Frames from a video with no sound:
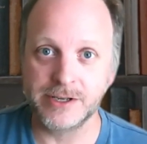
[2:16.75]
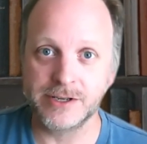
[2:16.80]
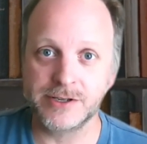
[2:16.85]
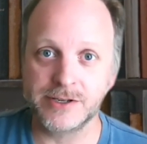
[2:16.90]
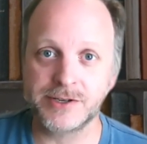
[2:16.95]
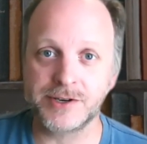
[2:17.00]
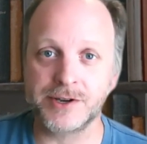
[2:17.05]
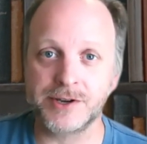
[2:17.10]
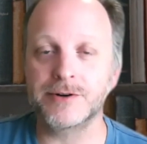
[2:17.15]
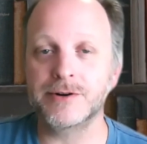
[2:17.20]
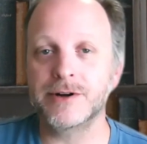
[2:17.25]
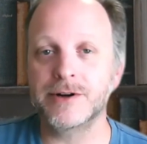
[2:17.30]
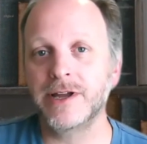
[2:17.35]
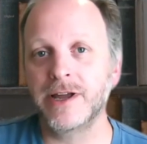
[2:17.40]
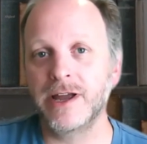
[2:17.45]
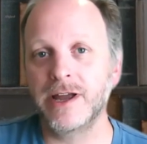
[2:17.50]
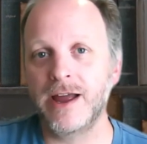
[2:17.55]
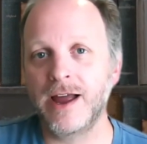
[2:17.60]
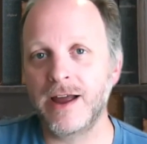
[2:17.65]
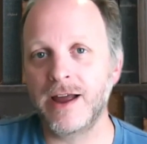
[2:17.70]
So
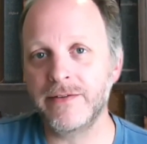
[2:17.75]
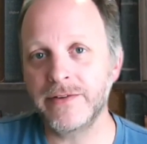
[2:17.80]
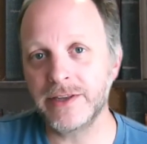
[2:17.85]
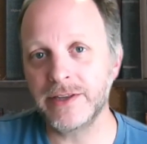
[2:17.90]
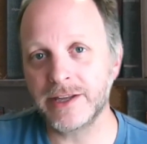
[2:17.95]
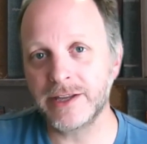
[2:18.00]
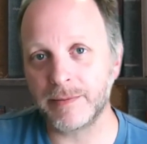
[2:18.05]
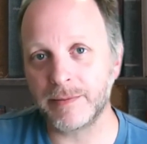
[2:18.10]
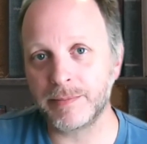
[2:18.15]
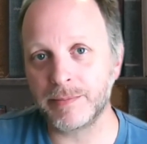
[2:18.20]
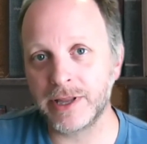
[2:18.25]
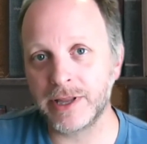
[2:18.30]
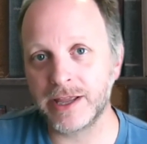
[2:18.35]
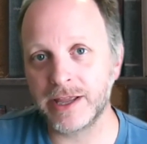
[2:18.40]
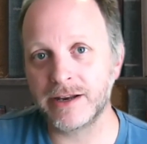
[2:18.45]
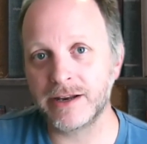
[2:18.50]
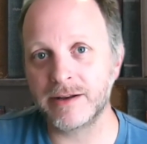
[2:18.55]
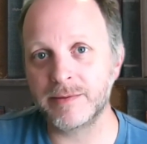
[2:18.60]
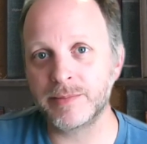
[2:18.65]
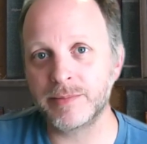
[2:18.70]
having that
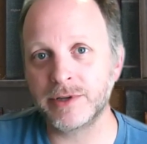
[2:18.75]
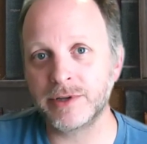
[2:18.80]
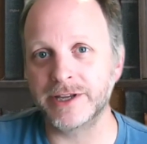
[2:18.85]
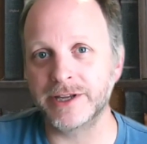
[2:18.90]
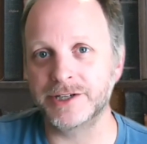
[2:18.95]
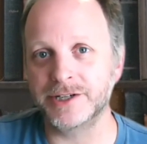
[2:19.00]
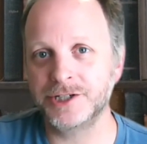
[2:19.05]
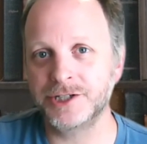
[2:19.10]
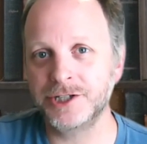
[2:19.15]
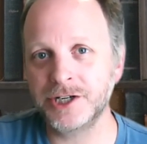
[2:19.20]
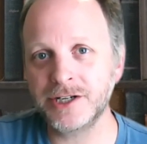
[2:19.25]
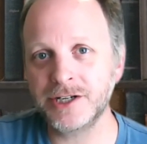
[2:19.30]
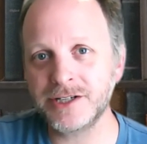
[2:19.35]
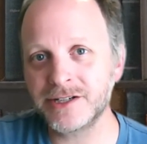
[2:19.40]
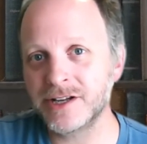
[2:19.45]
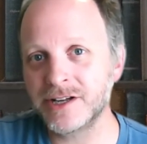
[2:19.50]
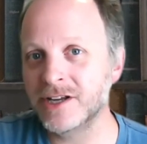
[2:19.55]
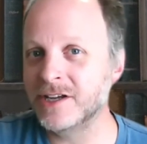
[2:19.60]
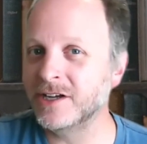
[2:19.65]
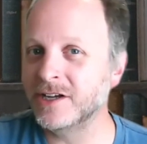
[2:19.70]
plan in place,
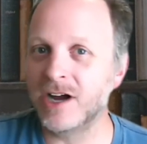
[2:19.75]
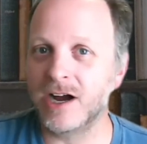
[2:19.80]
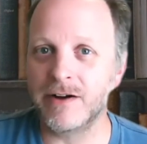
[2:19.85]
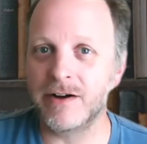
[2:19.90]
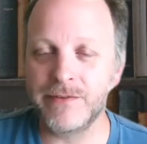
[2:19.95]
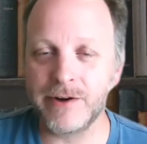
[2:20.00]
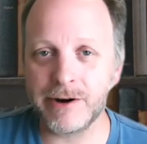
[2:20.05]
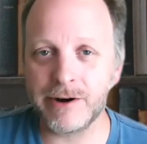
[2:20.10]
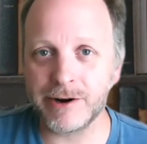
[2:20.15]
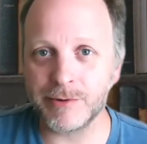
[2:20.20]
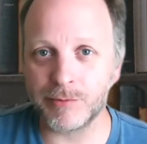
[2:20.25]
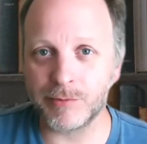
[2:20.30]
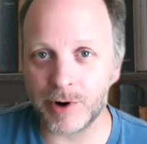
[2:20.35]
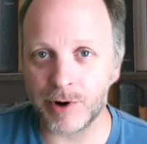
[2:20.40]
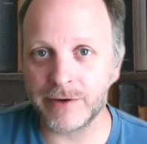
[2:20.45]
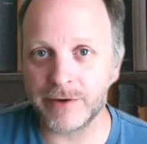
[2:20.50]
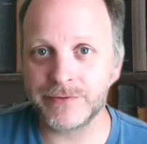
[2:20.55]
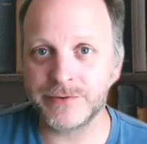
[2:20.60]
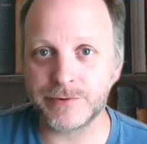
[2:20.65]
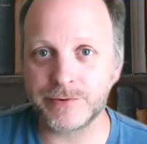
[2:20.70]
just a very
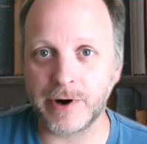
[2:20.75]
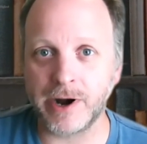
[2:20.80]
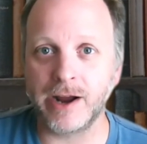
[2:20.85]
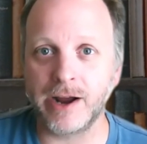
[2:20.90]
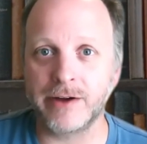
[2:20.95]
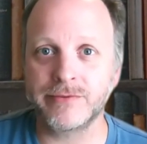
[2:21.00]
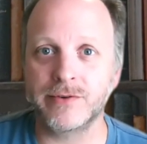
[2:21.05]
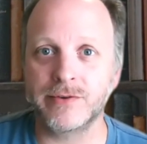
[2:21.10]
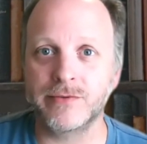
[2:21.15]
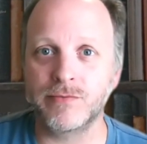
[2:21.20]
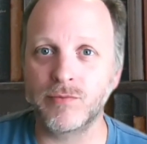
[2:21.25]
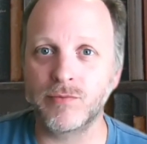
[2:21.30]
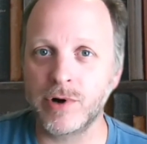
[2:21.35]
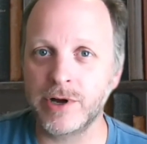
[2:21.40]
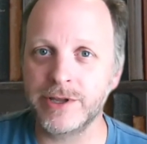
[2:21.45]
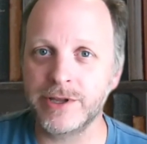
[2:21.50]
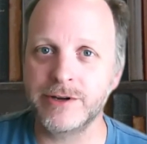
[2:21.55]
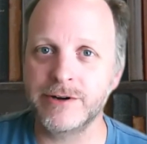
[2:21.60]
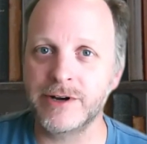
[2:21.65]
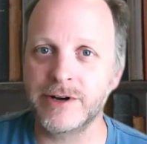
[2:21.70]
rough draft of
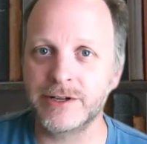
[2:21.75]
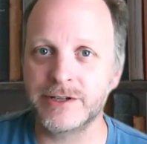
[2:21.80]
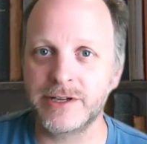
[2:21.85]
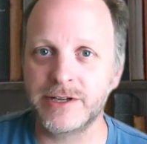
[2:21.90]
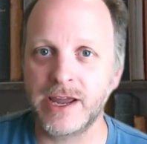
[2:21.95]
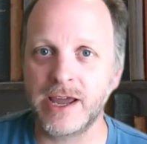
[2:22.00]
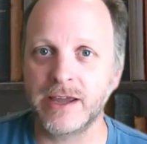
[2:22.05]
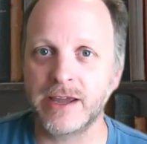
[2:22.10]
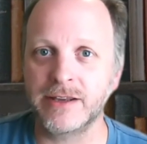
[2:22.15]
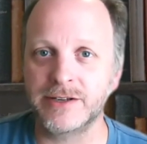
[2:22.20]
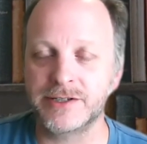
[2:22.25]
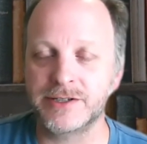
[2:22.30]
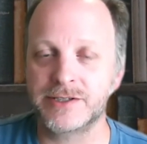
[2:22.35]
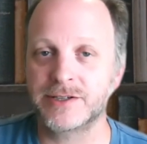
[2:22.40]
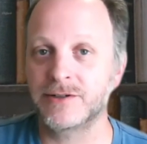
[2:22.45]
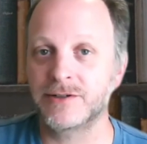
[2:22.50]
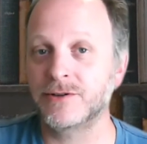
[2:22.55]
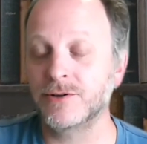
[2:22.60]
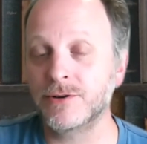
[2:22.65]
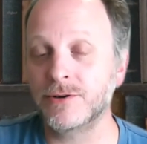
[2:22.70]
what your
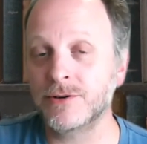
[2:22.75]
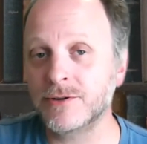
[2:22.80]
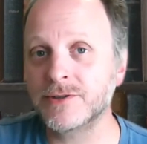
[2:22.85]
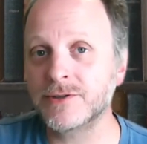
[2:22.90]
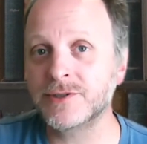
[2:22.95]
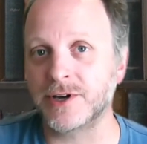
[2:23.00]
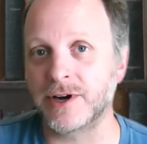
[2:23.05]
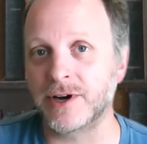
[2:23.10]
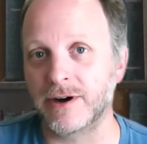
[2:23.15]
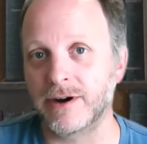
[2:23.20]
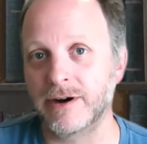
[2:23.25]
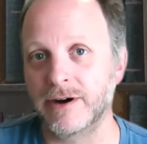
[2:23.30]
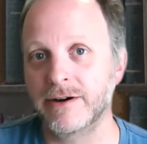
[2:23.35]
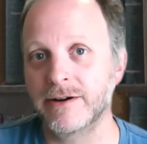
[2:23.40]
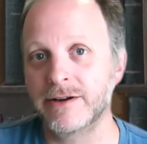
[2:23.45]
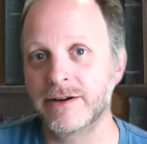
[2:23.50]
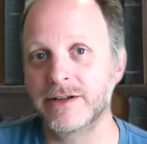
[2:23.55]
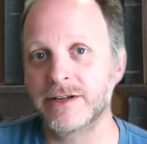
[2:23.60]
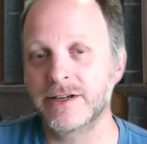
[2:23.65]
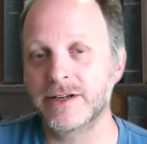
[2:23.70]
antagonist's goals are,
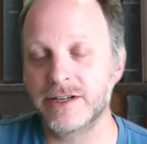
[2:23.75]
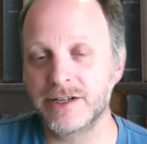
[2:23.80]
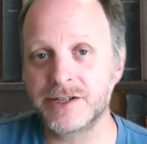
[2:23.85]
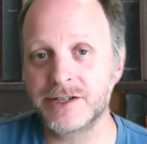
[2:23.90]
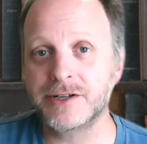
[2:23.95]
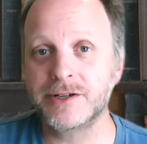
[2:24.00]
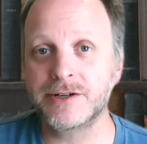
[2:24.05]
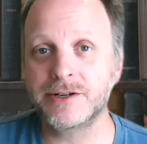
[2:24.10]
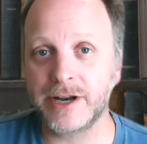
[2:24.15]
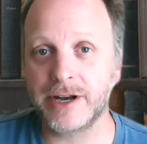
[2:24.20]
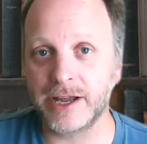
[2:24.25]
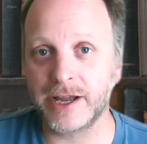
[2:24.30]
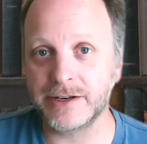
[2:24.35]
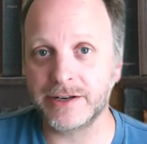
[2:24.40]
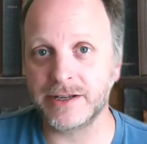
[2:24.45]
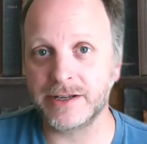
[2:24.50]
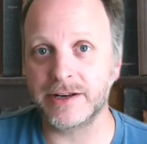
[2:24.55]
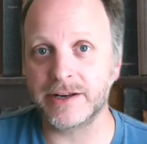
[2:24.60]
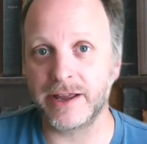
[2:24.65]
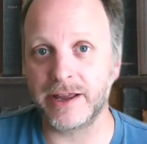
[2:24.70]
is a good
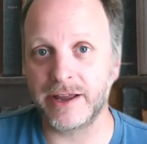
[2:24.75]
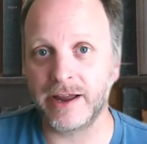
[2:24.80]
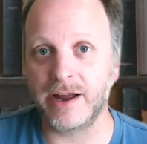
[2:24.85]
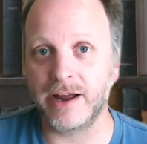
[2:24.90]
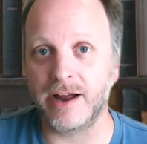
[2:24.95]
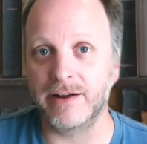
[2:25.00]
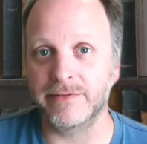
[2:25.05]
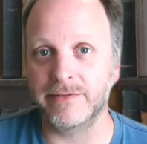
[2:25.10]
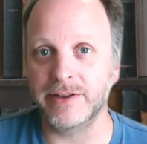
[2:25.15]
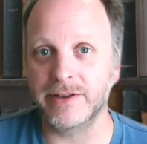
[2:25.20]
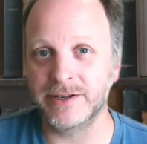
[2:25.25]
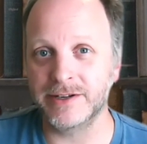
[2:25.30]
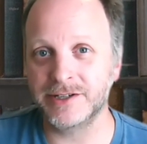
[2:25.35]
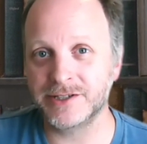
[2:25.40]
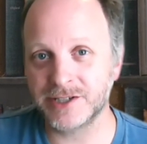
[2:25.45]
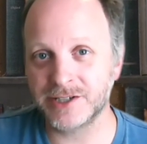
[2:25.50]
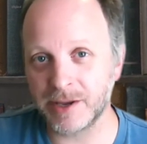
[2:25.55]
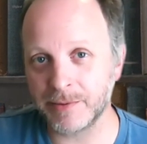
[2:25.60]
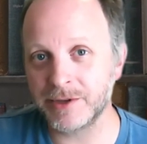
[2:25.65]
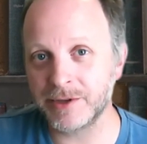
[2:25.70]
idea to have. And
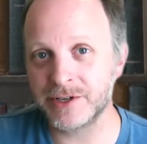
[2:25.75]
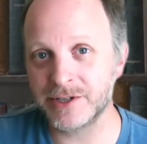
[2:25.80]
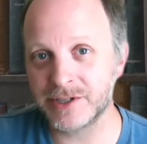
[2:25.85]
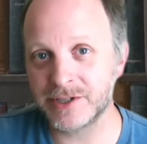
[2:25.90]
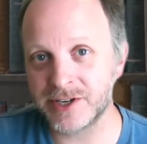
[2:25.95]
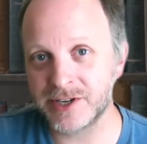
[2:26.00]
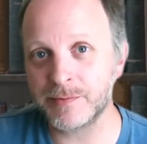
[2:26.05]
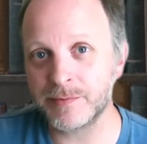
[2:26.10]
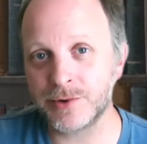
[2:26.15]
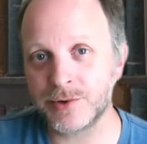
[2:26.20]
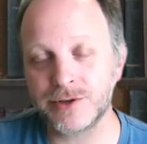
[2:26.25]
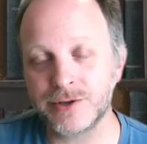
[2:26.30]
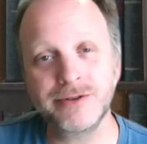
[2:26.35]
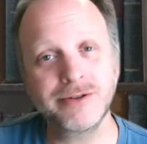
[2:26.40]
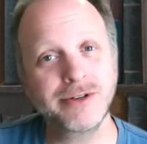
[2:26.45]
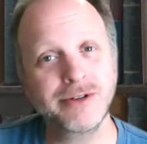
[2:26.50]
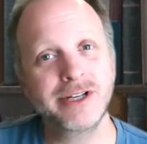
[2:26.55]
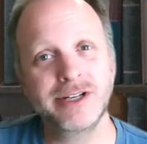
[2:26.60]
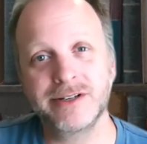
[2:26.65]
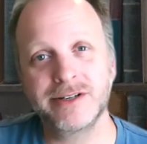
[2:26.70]
something
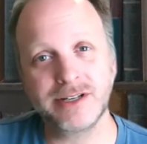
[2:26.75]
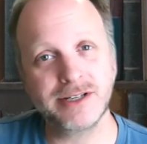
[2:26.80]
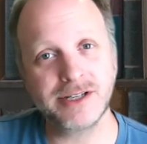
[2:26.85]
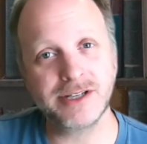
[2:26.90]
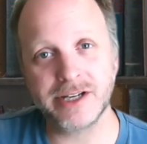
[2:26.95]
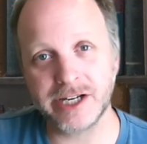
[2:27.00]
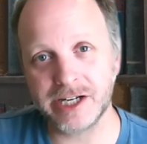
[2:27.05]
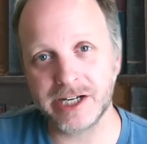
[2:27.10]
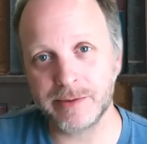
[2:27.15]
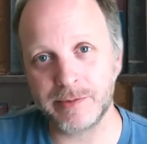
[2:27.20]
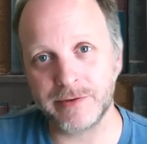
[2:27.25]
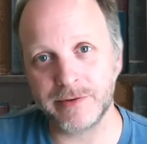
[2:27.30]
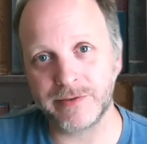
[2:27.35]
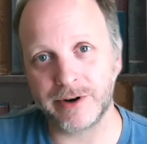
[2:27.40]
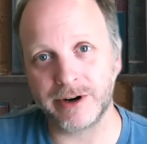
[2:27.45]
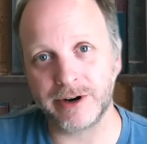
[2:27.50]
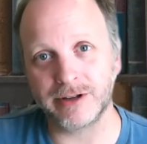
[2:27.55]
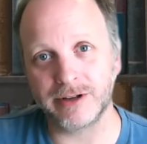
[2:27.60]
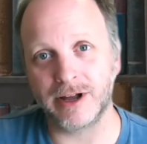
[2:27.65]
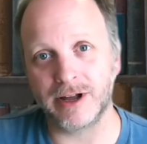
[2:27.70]
simple, doesn't need to be
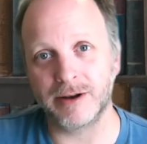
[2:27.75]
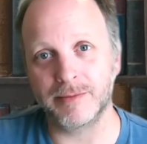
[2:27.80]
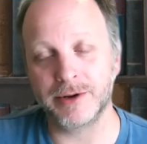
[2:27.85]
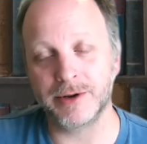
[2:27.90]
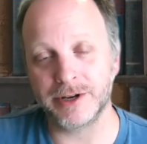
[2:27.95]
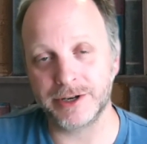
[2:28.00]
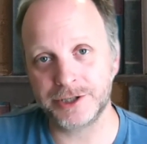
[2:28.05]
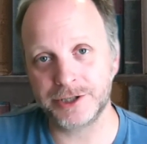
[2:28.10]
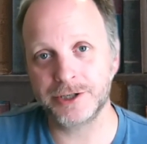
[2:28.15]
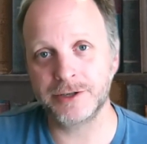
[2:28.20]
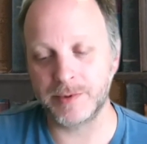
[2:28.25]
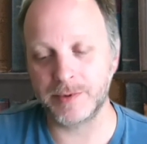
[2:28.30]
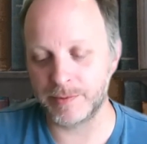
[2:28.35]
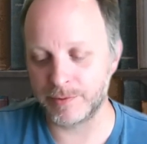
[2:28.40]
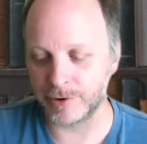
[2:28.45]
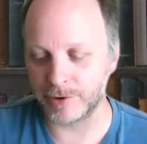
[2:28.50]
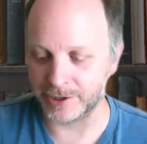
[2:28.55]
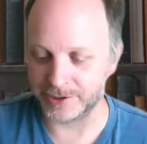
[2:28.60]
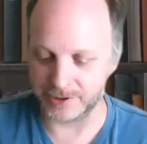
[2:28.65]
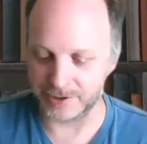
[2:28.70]
very long, but it should be
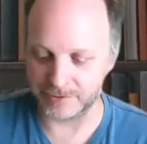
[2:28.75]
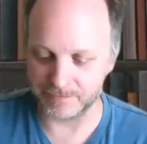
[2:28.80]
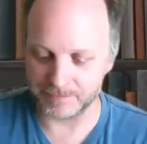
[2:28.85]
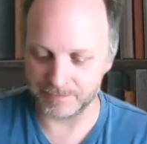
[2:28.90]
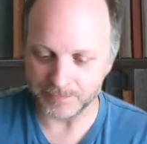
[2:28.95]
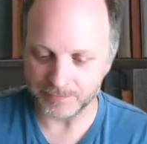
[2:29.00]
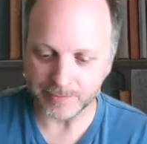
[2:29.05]
present.